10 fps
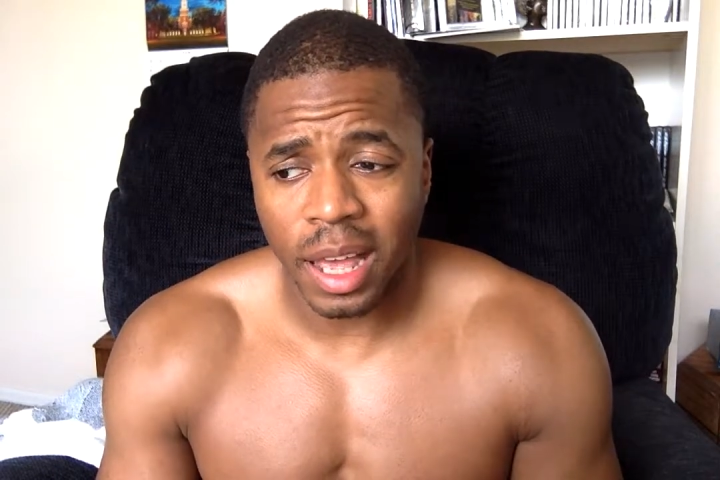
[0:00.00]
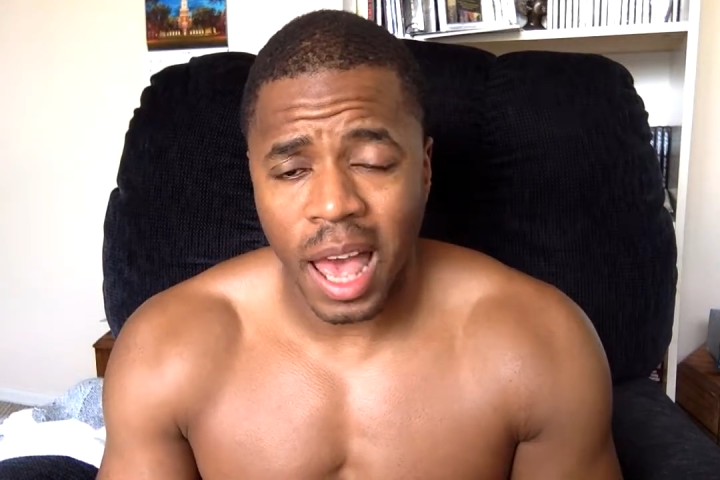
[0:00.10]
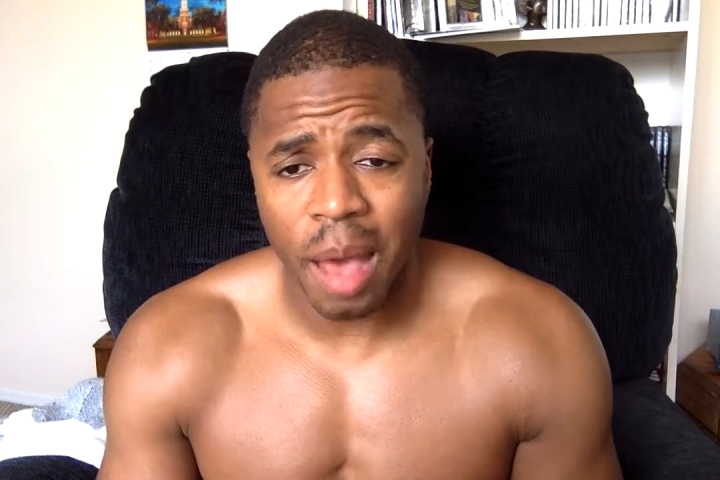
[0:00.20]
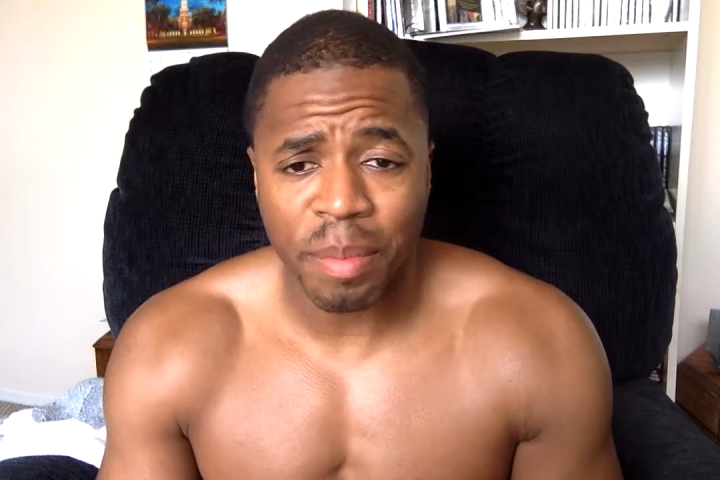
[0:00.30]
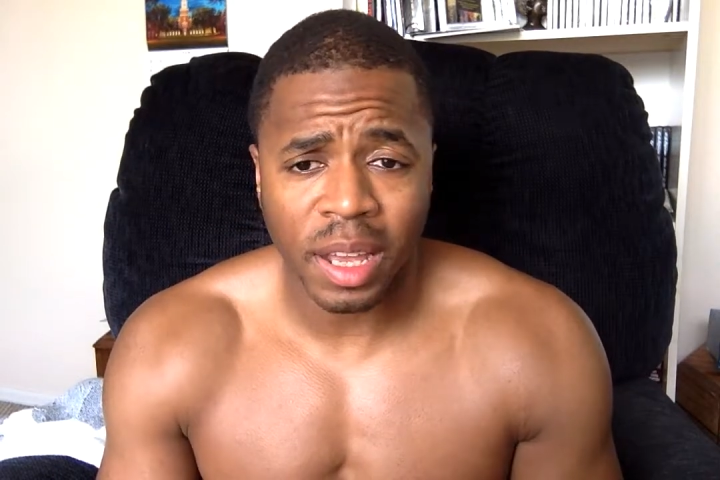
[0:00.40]

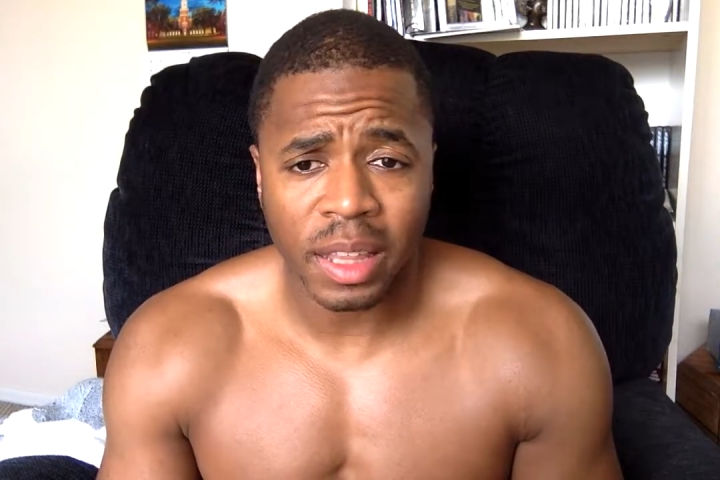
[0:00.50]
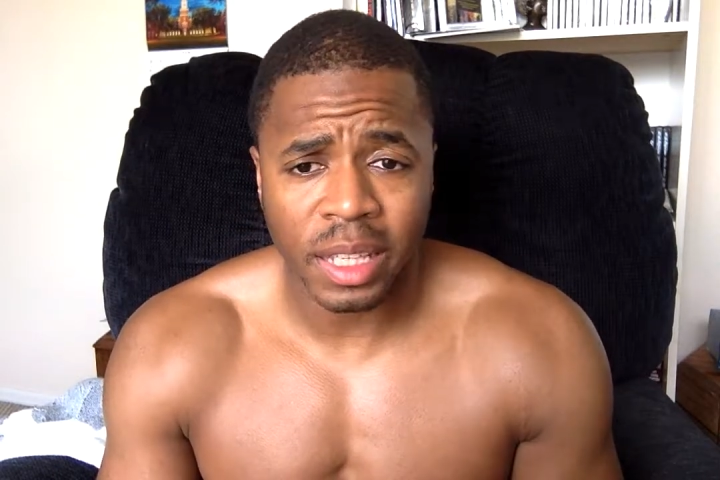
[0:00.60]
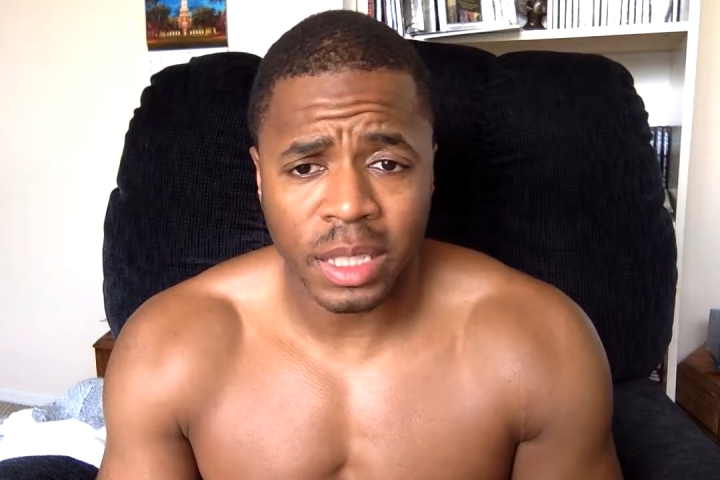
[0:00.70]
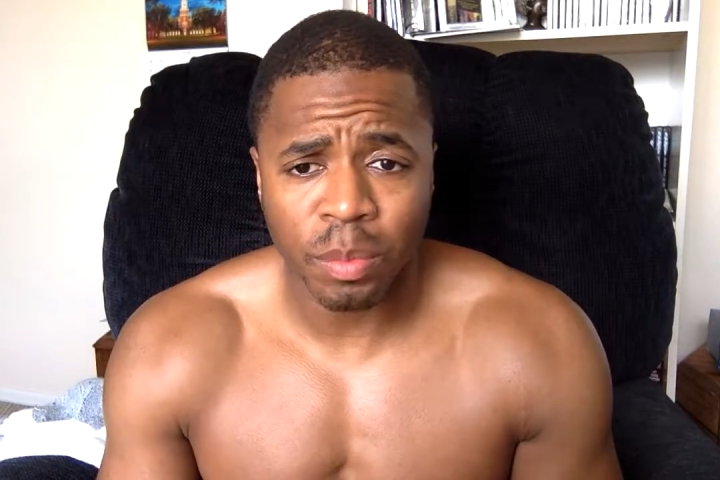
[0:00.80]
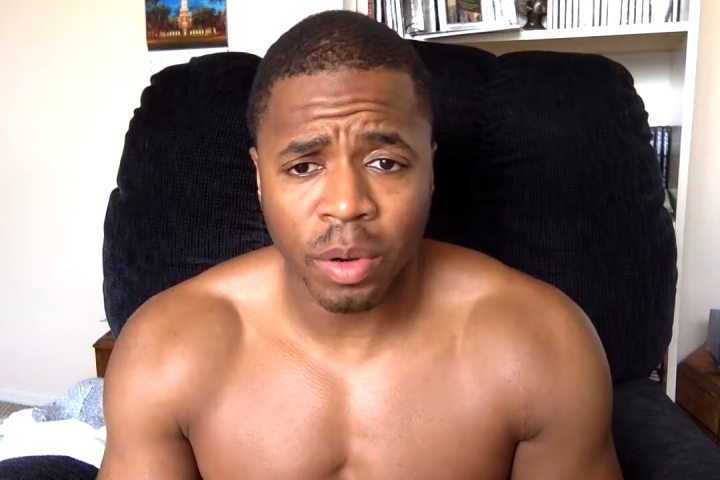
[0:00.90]
happy at
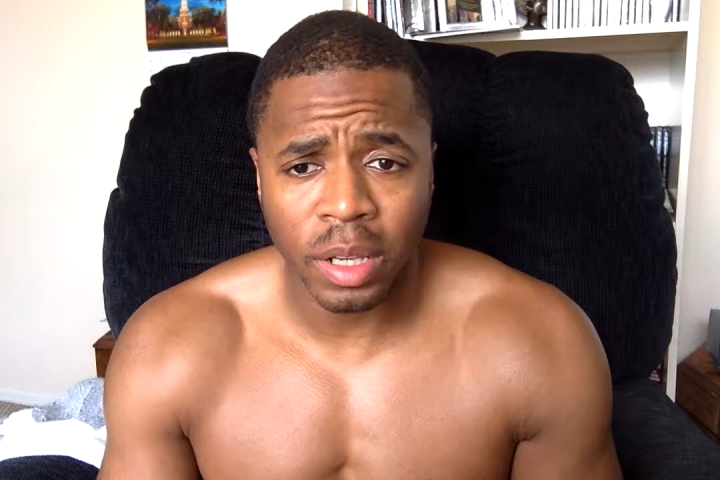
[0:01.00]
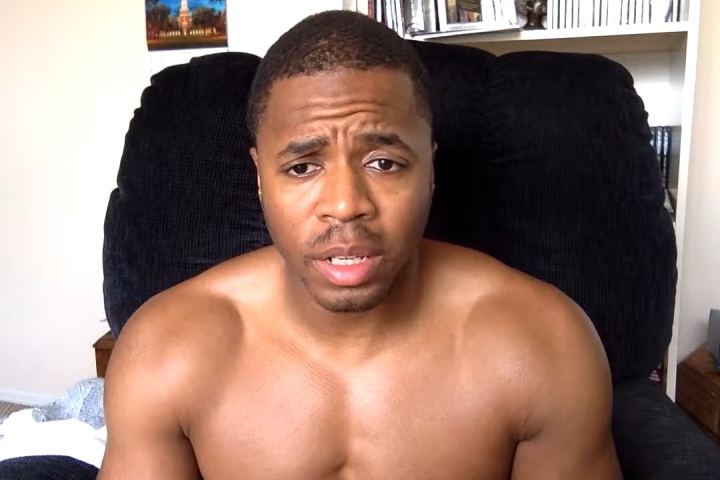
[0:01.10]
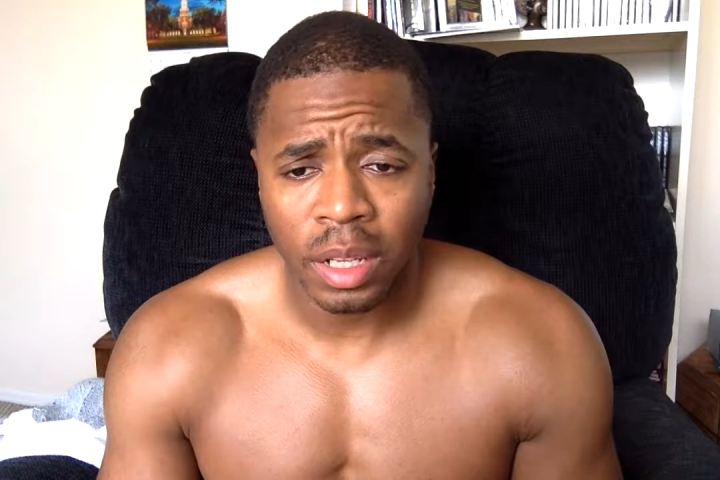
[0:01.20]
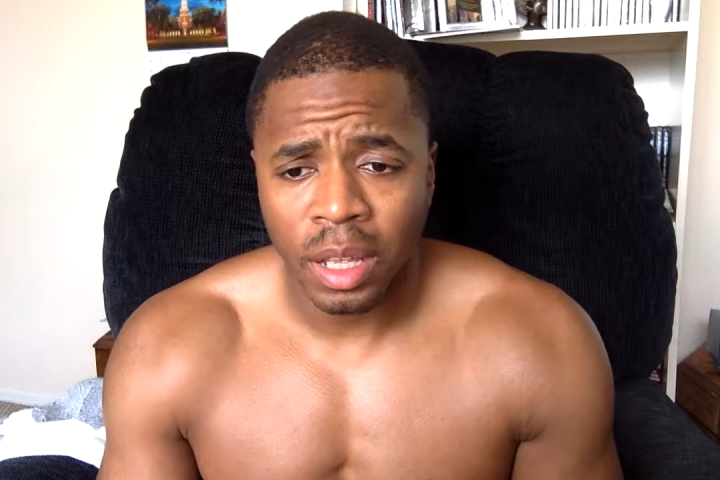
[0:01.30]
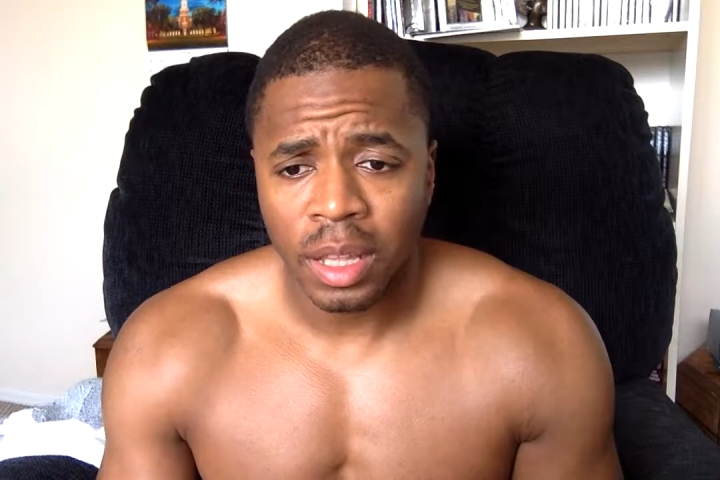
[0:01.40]
this point
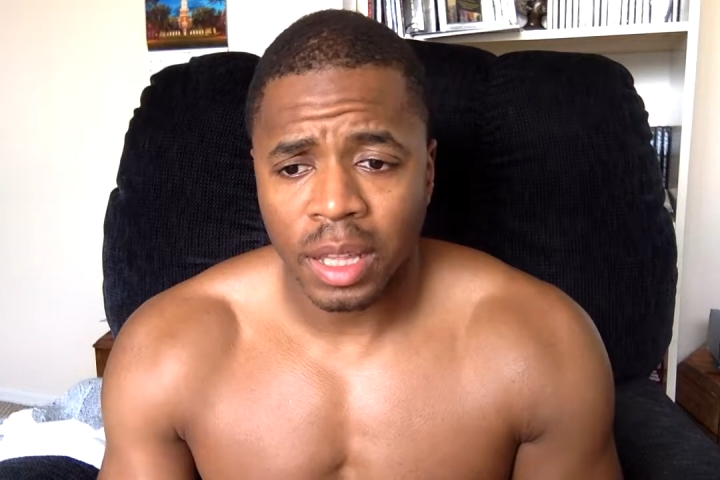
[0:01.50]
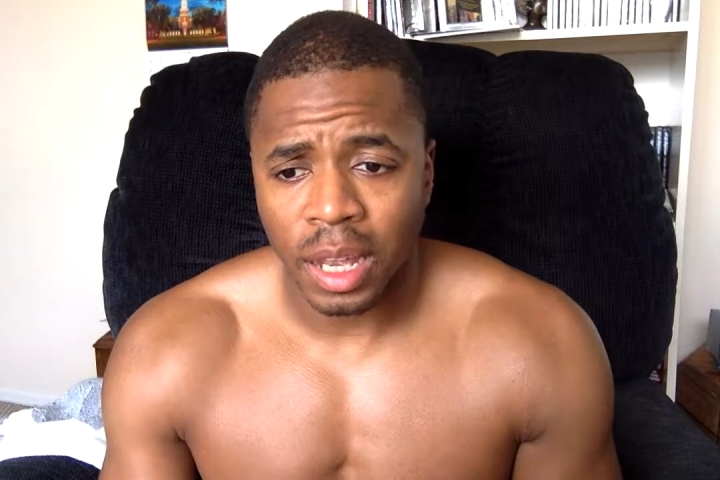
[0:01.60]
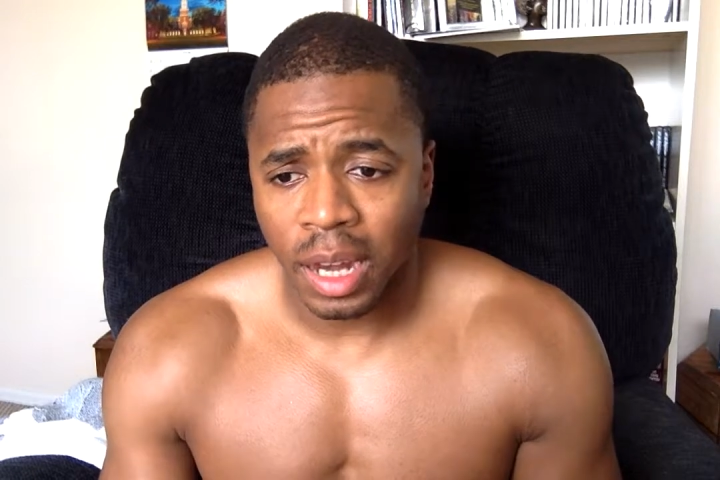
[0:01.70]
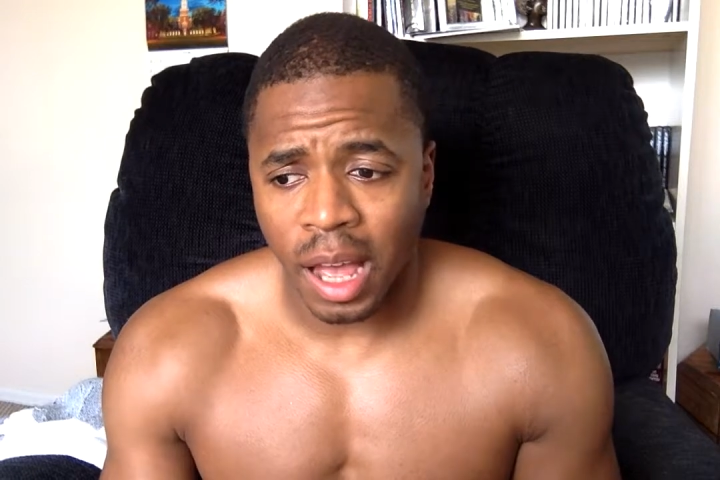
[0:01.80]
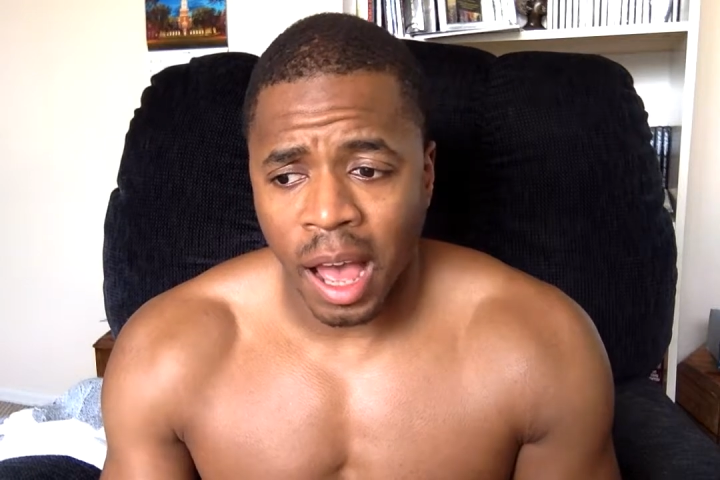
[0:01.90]
that